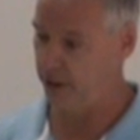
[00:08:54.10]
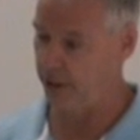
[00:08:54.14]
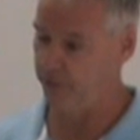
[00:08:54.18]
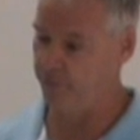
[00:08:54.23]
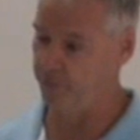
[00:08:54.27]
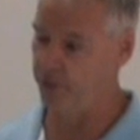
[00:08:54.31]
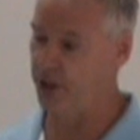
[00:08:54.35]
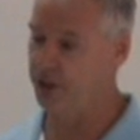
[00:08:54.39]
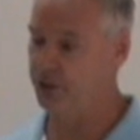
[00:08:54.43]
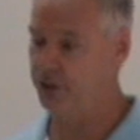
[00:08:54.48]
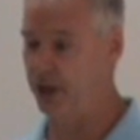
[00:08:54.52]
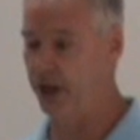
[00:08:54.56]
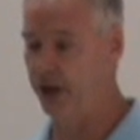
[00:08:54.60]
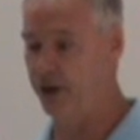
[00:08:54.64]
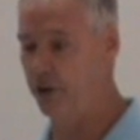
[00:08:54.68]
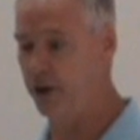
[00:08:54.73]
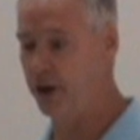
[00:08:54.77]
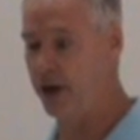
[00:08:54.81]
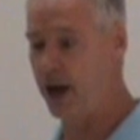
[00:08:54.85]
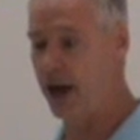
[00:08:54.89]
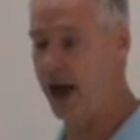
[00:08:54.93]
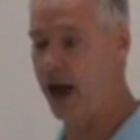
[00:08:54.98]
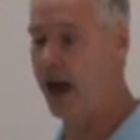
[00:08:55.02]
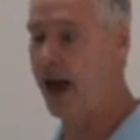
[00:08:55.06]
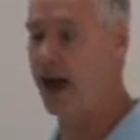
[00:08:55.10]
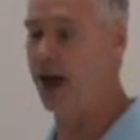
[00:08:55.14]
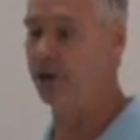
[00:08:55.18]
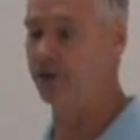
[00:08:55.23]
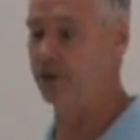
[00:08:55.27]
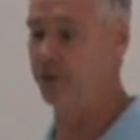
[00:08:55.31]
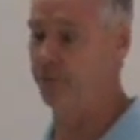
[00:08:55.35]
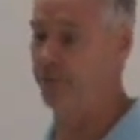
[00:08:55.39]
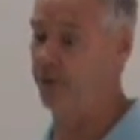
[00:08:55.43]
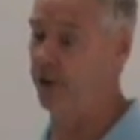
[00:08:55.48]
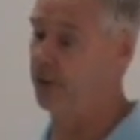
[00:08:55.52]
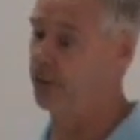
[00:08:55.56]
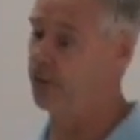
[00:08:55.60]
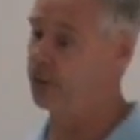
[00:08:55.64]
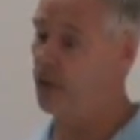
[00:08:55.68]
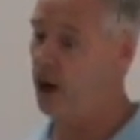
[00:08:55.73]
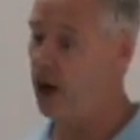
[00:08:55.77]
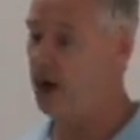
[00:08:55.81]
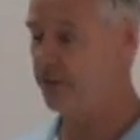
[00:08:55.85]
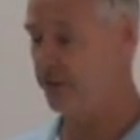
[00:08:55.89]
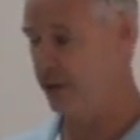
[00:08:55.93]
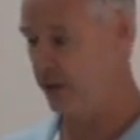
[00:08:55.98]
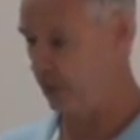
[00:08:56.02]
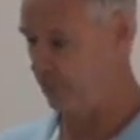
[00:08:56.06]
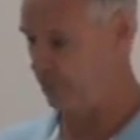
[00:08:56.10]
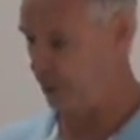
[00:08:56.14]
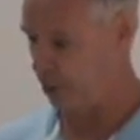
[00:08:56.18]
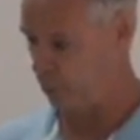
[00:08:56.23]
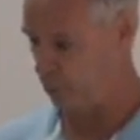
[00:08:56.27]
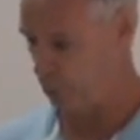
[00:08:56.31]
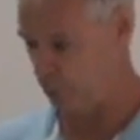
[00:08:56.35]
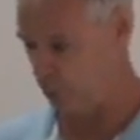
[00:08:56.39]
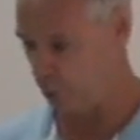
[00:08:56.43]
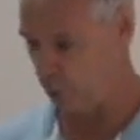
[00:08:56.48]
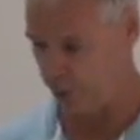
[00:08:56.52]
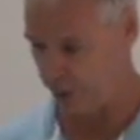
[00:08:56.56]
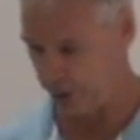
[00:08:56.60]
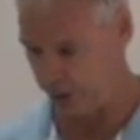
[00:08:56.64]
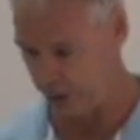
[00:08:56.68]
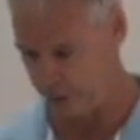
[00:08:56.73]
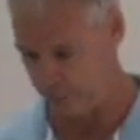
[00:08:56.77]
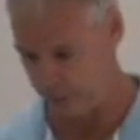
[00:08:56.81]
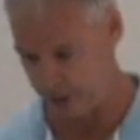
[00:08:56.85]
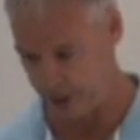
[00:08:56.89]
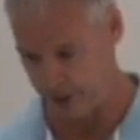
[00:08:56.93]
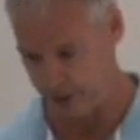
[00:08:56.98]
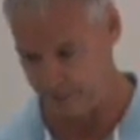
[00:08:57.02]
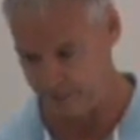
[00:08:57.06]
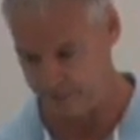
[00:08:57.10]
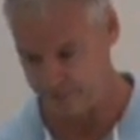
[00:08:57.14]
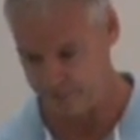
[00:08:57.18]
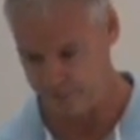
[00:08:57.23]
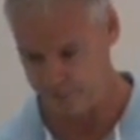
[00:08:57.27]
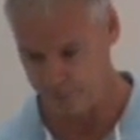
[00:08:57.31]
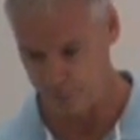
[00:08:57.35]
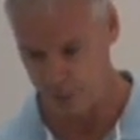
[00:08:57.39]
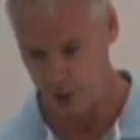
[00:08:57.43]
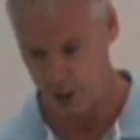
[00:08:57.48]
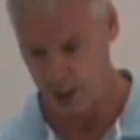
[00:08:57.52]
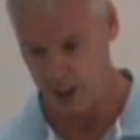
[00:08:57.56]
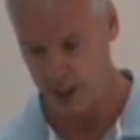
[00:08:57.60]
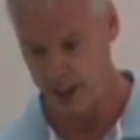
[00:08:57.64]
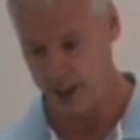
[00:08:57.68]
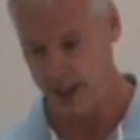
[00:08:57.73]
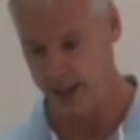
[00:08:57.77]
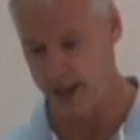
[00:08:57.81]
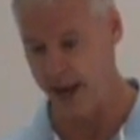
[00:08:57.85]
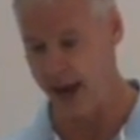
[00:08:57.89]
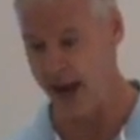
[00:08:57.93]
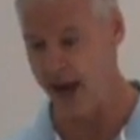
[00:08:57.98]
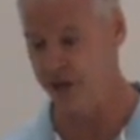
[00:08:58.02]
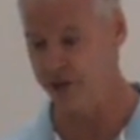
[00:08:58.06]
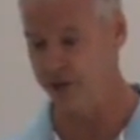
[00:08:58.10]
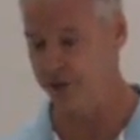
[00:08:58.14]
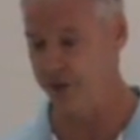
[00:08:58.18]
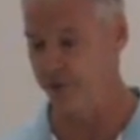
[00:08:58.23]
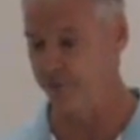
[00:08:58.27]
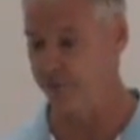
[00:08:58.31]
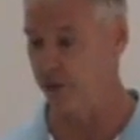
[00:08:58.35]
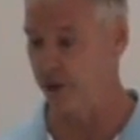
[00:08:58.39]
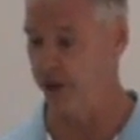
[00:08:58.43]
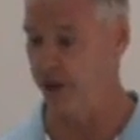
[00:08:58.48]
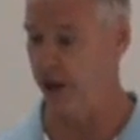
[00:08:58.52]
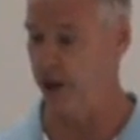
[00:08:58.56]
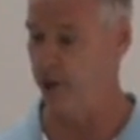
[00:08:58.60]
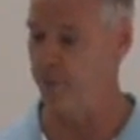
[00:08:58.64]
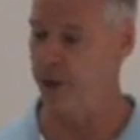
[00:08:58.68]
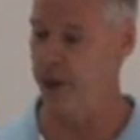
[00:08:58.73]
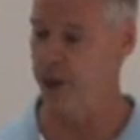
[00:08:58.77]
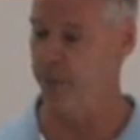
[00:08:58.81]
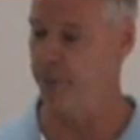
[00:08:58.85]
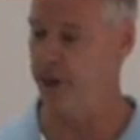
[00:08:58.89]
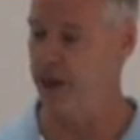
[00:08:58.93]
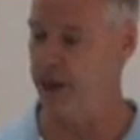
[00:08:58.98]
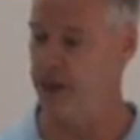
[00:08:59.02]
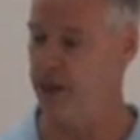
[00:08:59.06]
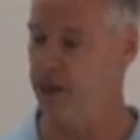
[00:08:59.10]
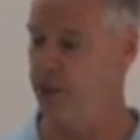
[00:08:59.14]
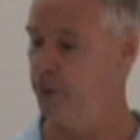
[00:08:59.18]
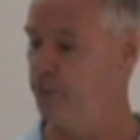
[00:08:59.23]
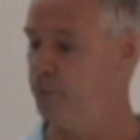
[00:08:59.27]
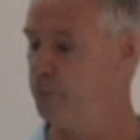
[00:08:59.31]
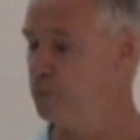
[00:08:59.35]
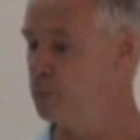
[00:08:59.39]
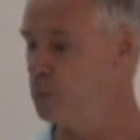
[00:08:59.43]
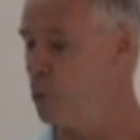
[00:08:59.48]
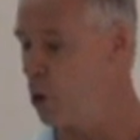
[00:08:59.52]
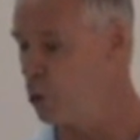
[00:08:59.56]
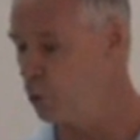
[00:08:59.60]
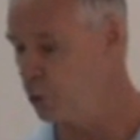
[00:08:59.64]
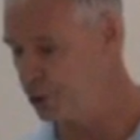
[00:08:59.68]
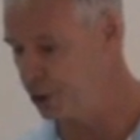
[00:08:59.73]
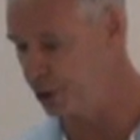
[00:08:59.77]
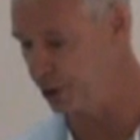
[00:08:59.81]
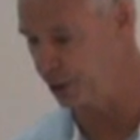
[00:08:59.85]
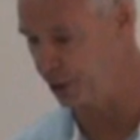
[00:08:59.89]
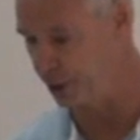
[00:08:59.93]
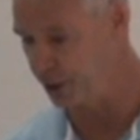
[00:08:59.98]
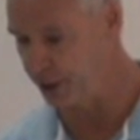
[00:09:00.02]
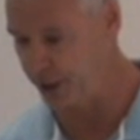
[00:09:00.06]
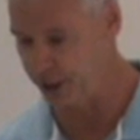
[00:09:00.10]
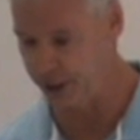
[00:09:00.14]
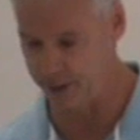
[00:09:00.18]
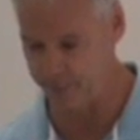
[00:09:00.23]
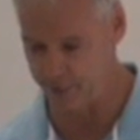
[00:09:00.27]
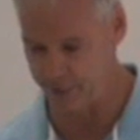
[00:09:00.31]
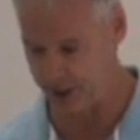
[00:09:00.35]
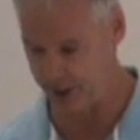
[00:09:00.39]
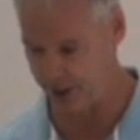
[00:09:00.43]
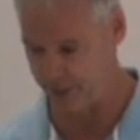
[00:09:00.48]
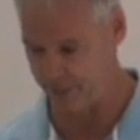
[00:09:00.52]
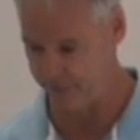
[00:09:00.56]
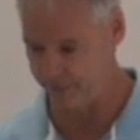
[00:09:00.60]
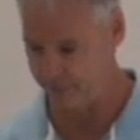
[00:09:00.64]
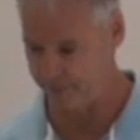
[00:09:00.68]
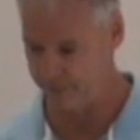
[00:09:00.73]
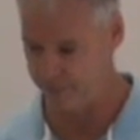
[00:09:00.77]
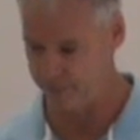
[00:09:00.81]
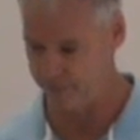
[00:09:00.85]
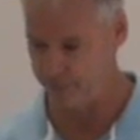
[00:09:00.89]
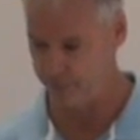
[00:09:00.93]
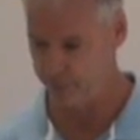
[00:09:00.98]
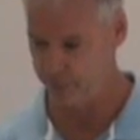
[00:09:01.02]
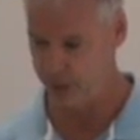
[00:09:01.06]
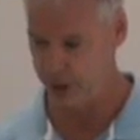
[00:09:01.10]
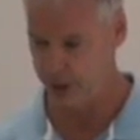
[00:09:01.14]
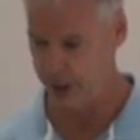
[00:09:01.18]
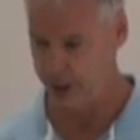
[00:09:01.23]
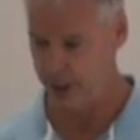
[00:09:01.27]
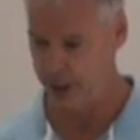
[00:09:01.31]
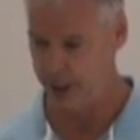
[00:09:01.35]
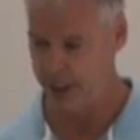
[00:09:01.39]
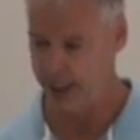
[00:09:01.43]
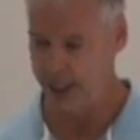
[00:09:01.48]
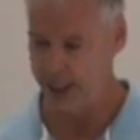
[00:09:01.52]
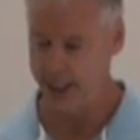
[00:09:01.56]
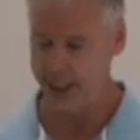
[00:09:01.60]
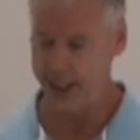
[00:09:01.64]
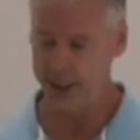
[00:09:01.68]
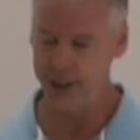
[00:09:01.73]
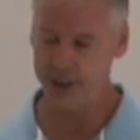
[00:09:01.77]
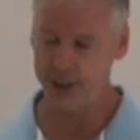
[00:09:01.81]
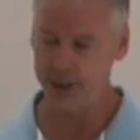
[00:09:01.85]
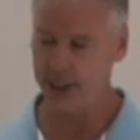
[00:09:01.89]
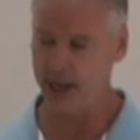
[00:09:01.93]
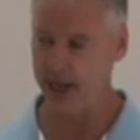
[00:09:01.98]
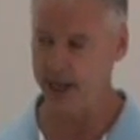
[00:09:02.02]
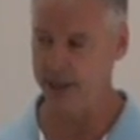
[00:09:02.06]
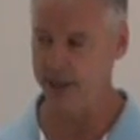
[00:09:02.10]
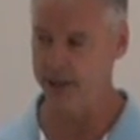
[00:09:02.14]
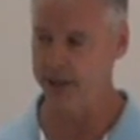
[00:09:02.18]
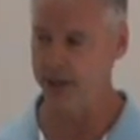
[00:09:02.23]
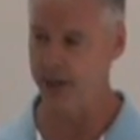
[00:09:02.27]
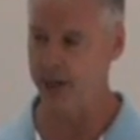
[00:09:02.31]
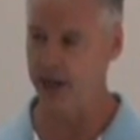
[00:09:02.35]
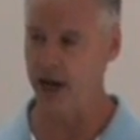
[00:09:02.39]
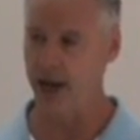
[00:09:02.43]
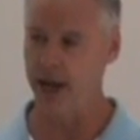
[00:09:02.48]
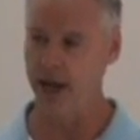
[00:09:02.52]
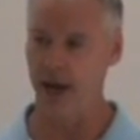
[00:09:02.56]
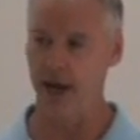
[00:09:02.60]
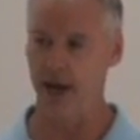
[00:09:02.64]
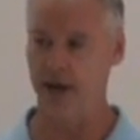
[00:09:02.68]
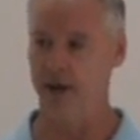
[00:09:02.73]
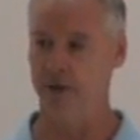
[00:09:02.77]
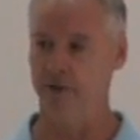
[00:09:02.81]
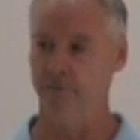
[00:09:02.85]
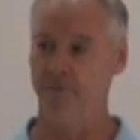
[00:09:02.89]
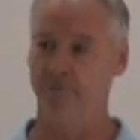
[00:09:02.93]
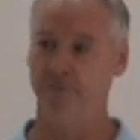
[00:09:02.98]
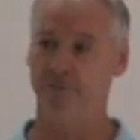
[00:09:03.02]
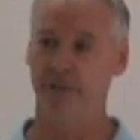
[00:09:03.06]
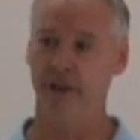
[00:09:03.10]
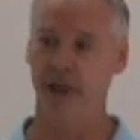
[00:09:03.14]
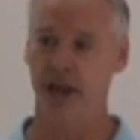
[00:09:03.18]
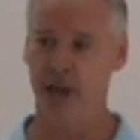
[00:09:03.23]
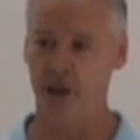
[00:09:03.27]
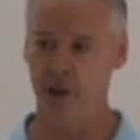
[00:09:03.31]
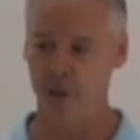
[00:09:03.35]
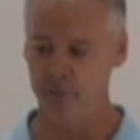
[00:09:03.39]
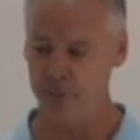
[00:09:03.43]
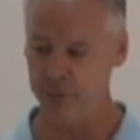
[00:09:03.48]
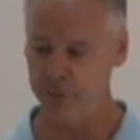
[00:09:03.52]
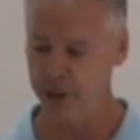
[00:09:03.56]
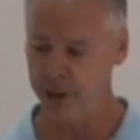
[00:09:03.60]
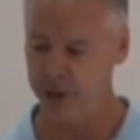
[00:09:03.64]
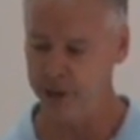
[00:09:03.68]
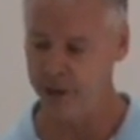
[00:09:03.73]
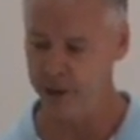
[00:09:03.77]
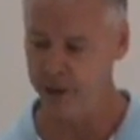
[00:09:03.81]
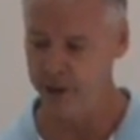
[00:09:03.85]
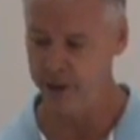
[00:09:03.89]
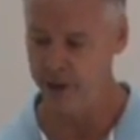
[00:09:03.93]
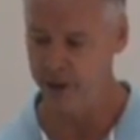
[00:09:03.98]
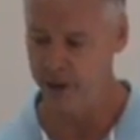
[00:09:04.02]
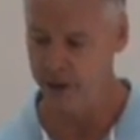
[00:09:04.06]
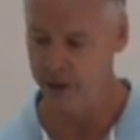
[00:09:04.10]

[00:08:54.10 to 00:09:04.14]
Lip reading: investigator asked if I thought the inmate was going to hit me. He asked if the inmate made any motion to hit me. He stated that I had inflamed